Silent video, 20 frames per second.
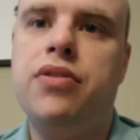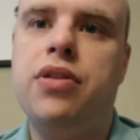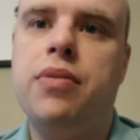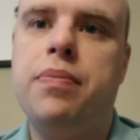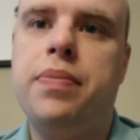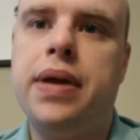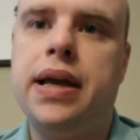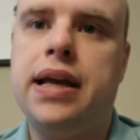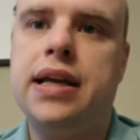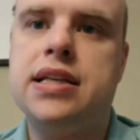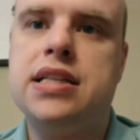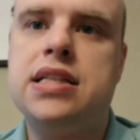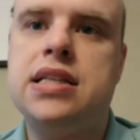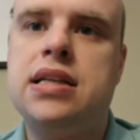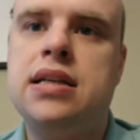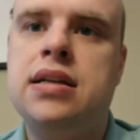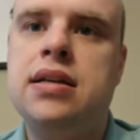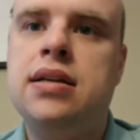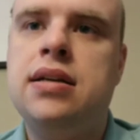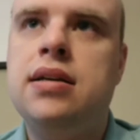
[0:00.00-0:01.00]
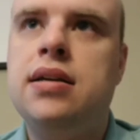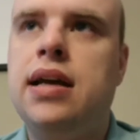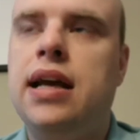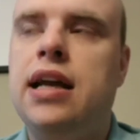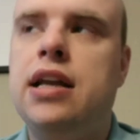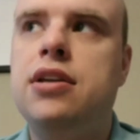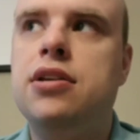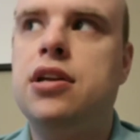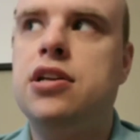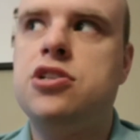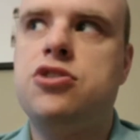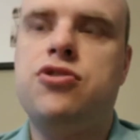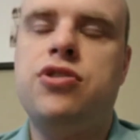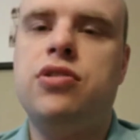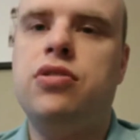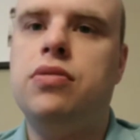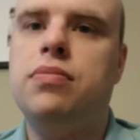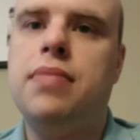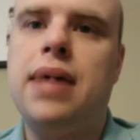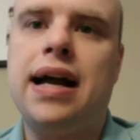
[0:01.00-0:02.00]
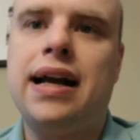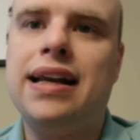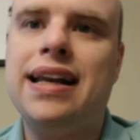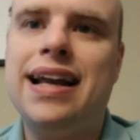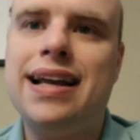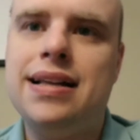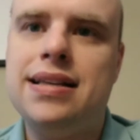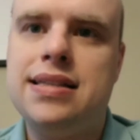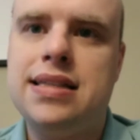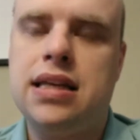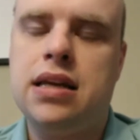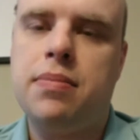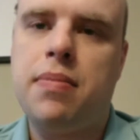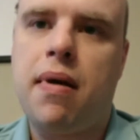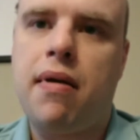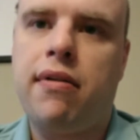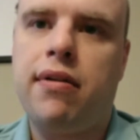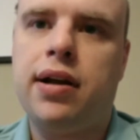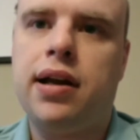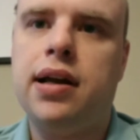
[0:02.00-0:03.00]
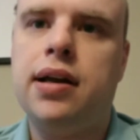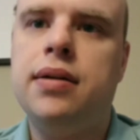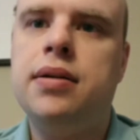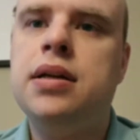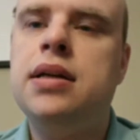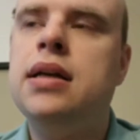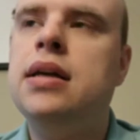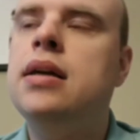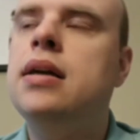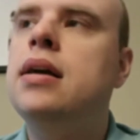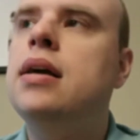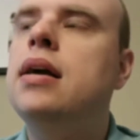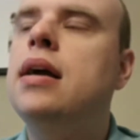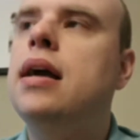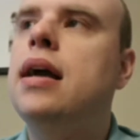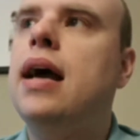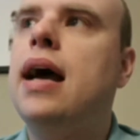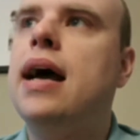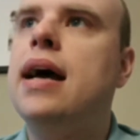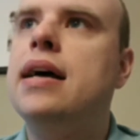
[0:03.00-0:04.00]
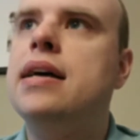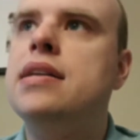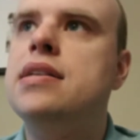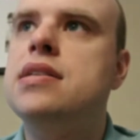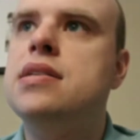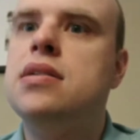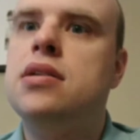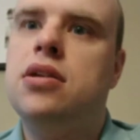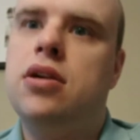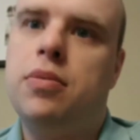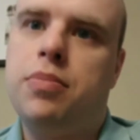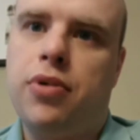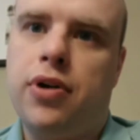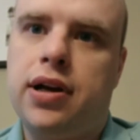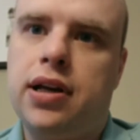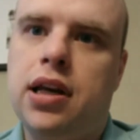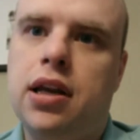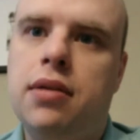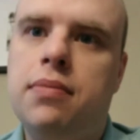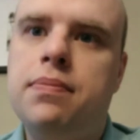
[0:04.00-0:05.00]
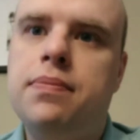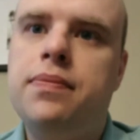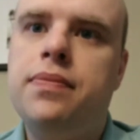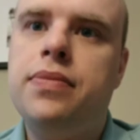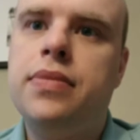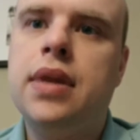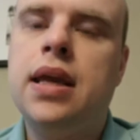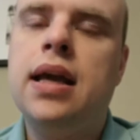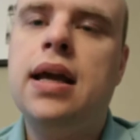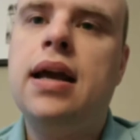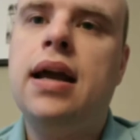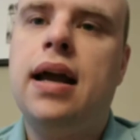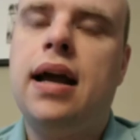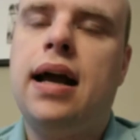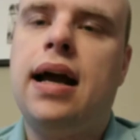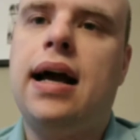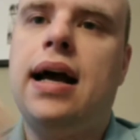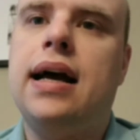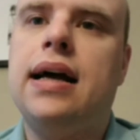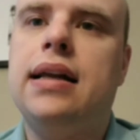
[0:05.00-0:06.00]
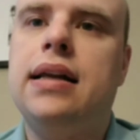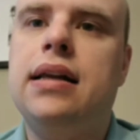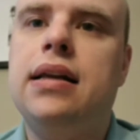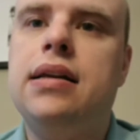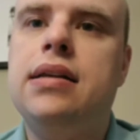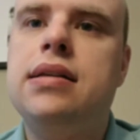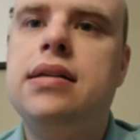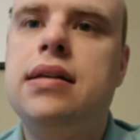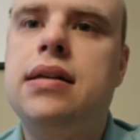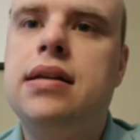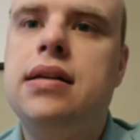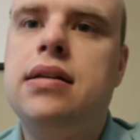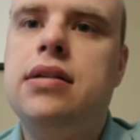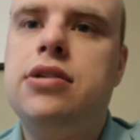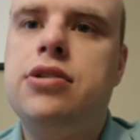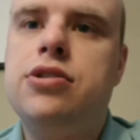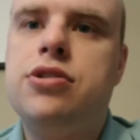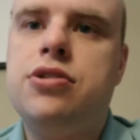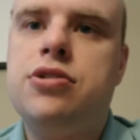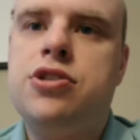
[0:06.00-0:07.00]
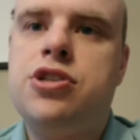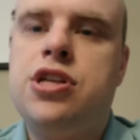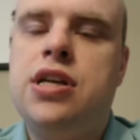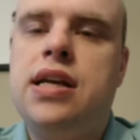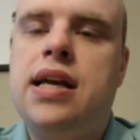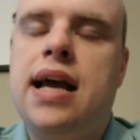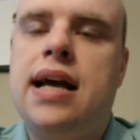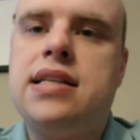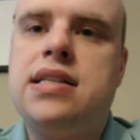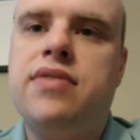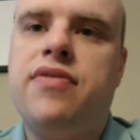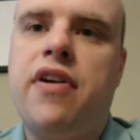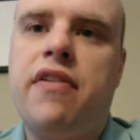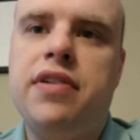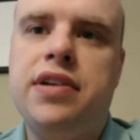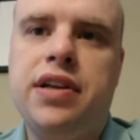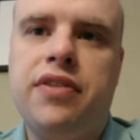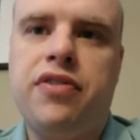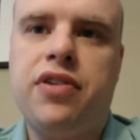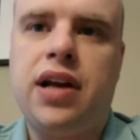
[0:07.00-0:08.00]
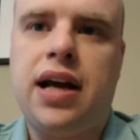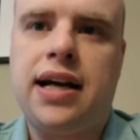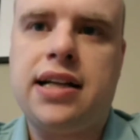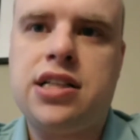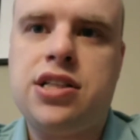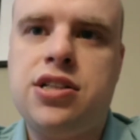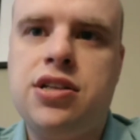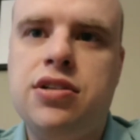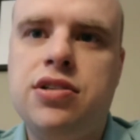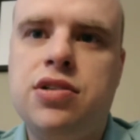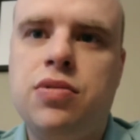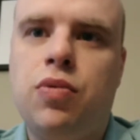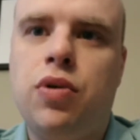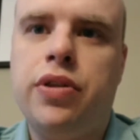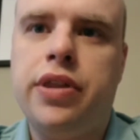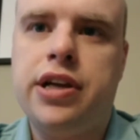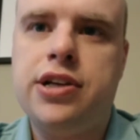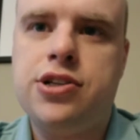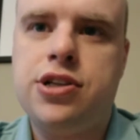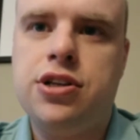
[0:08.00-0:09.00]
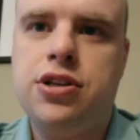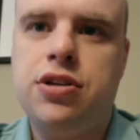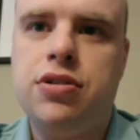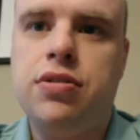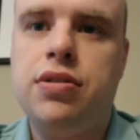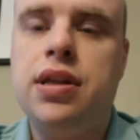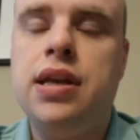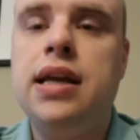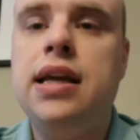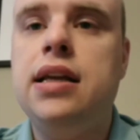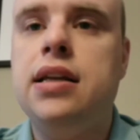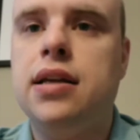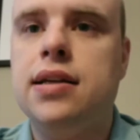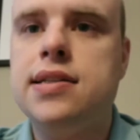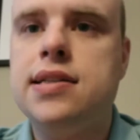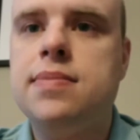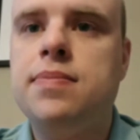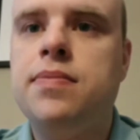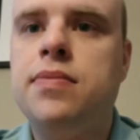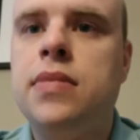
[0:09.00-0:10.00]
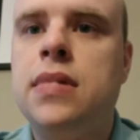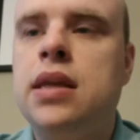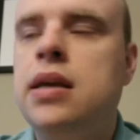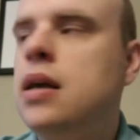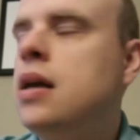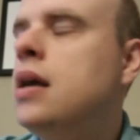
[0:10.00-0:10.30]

one of the biggest industrial magnates in America, has got pregnant. And she has a very different attitude to what they should do than he does.